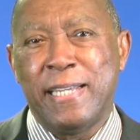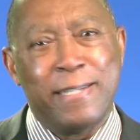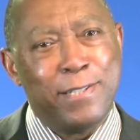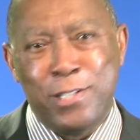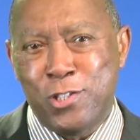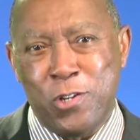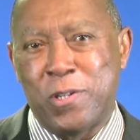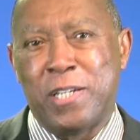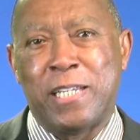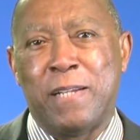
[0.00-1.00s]
in
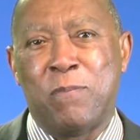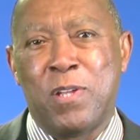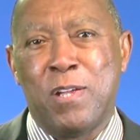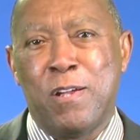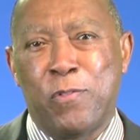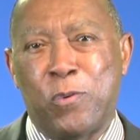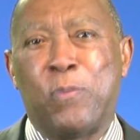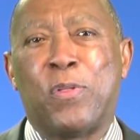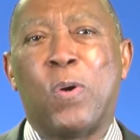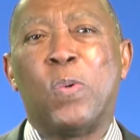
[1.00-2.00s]
eternity through
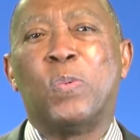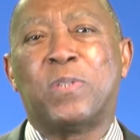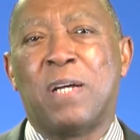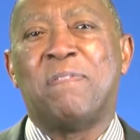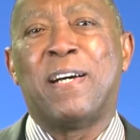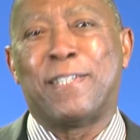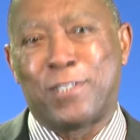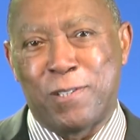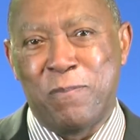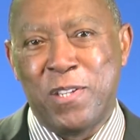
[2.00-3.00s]
those of
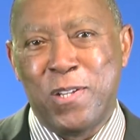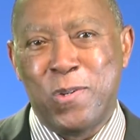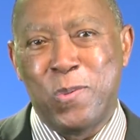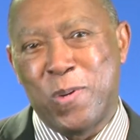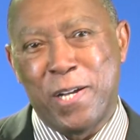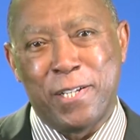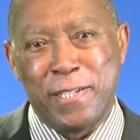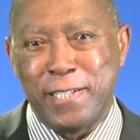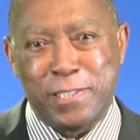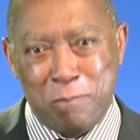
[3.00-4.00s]
us who honor
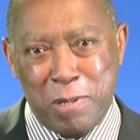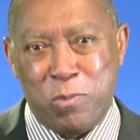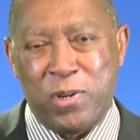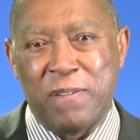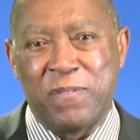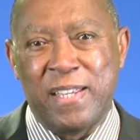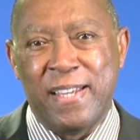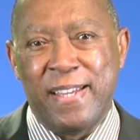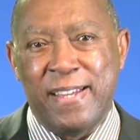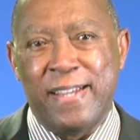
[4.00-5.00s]
his memory,
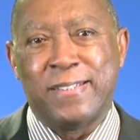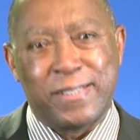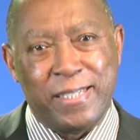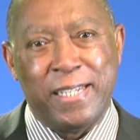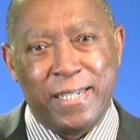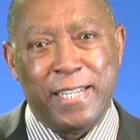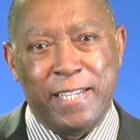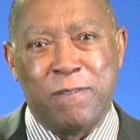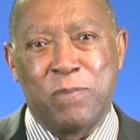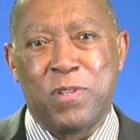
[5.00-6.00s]
and C.
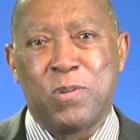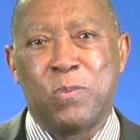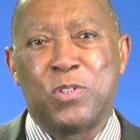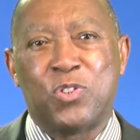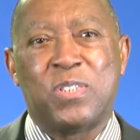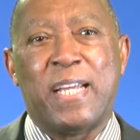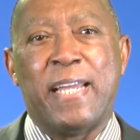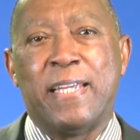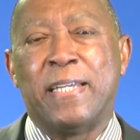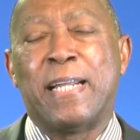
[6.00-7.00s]
Lee will
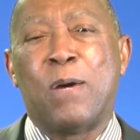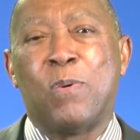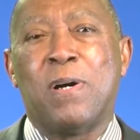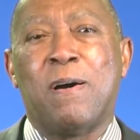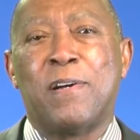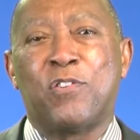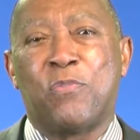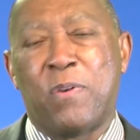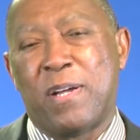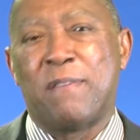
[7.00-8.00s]
stay in our hearts
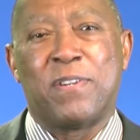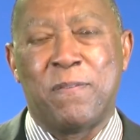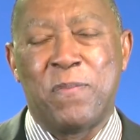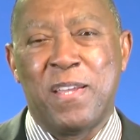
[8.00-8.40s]
forever.